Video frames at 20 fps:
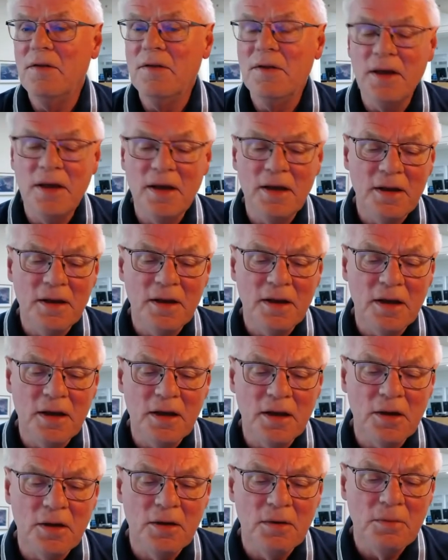And
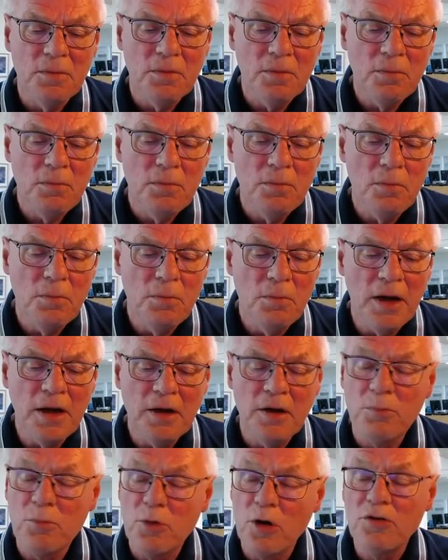they
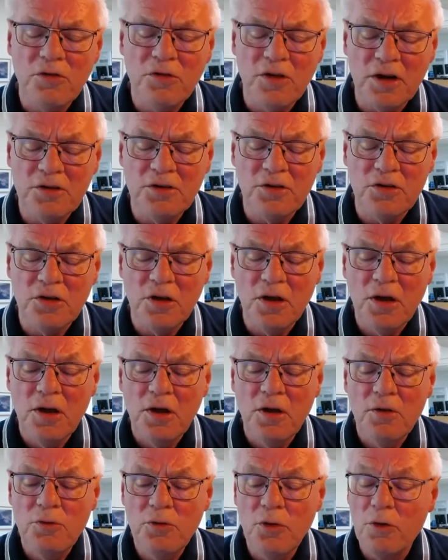made a project
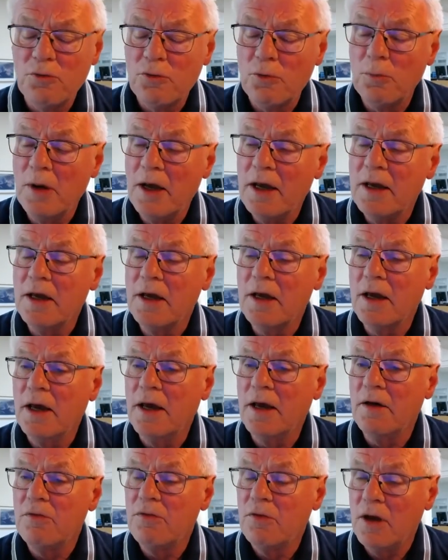of making
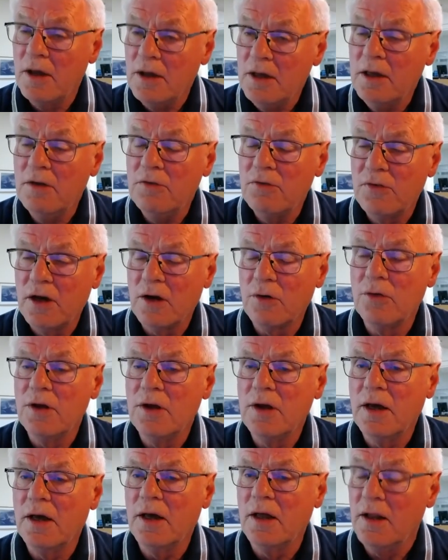an
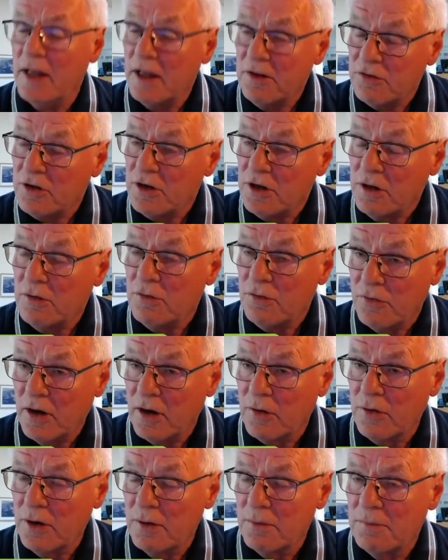e-ferry, an electric
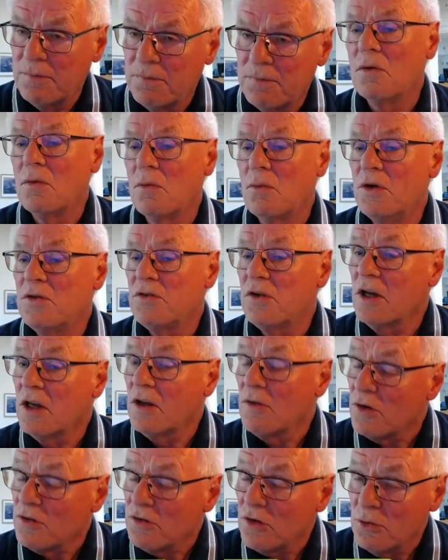ferry. We think
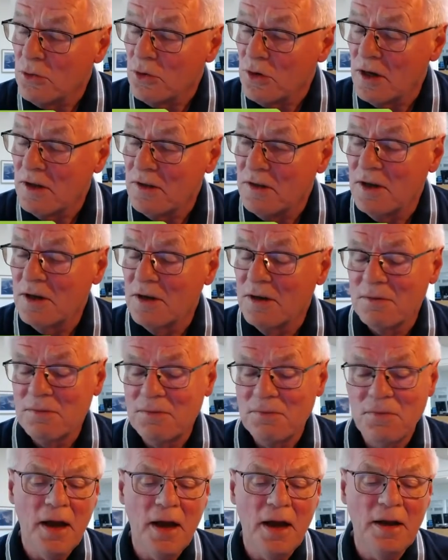it was a good idea.
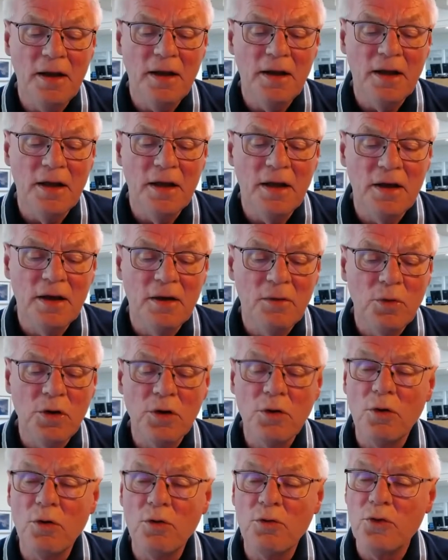And
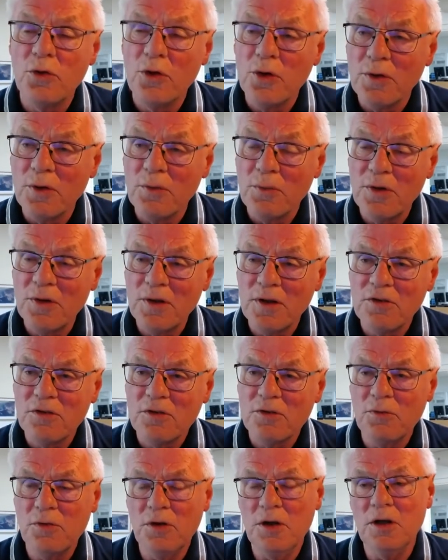we go further with it.
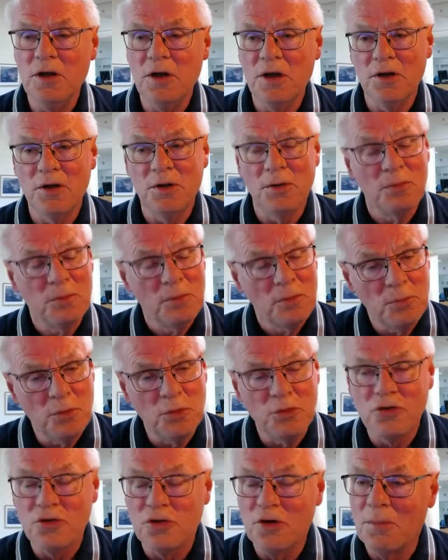We
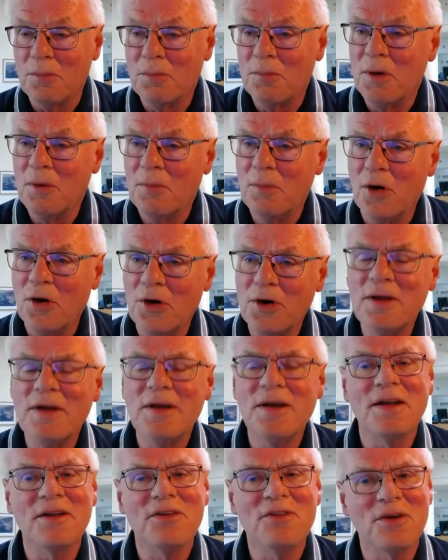put some
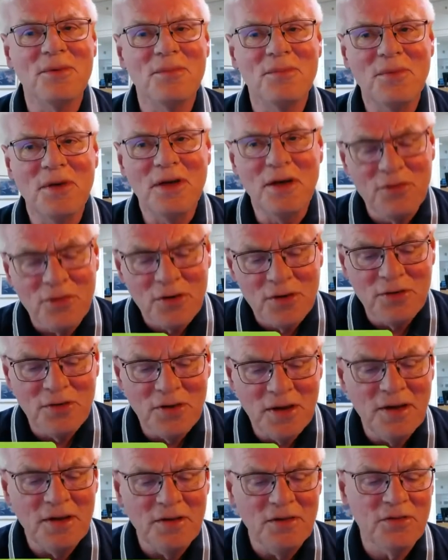money and some effort
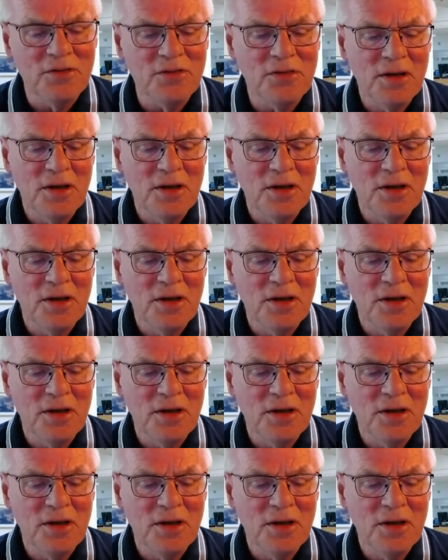in it.